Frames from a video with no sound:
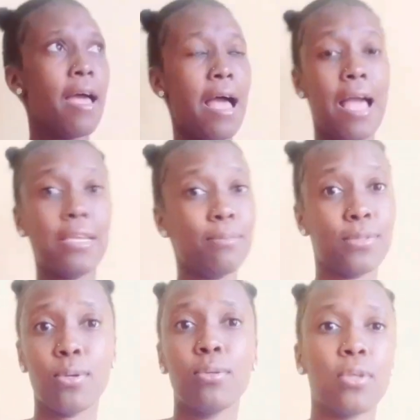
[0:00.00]
I am
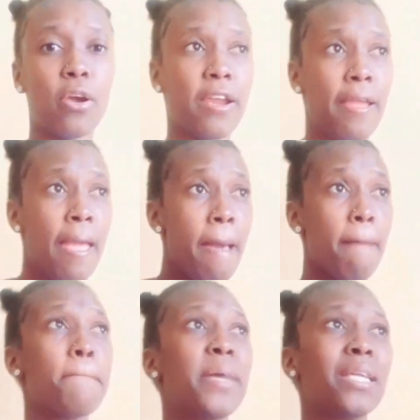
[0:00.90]
so sorry.
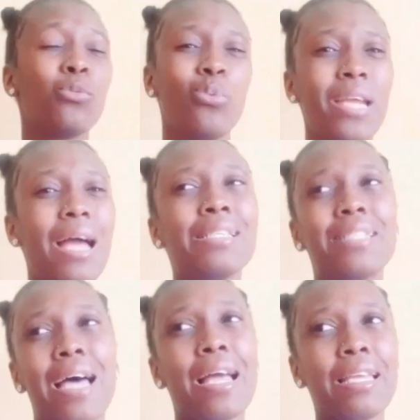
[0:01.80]
But we are
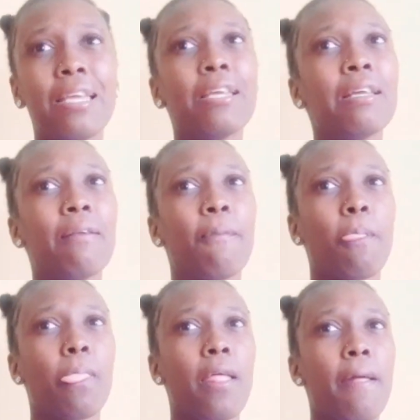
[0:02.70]
dying
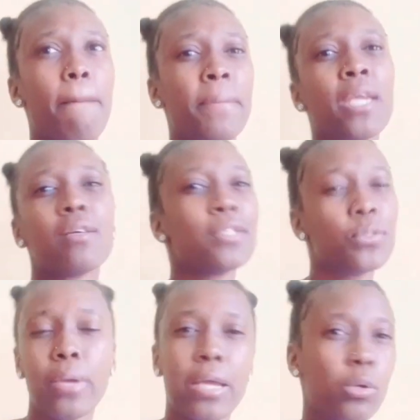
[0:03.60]
because we are